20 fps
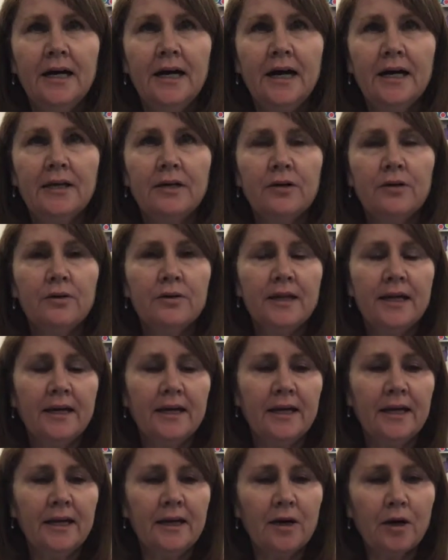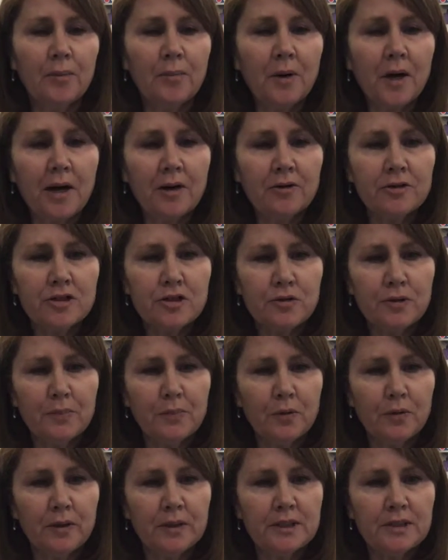I know that in our progress
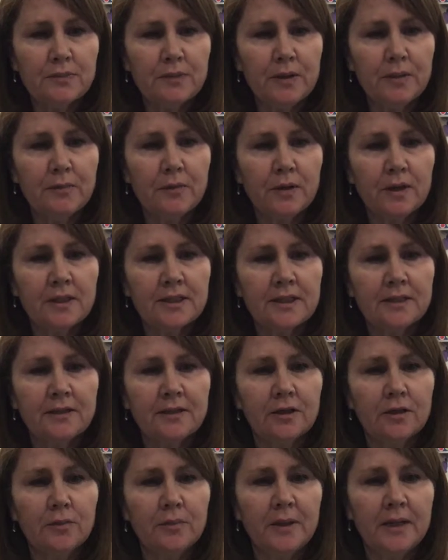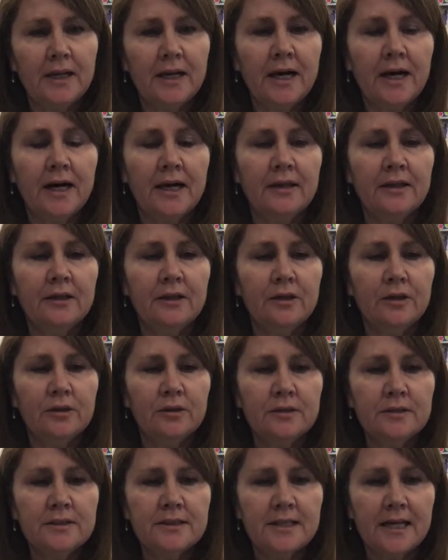reports we worked a little bit on
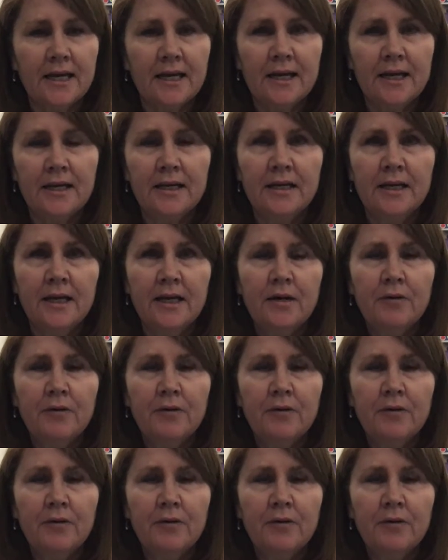those and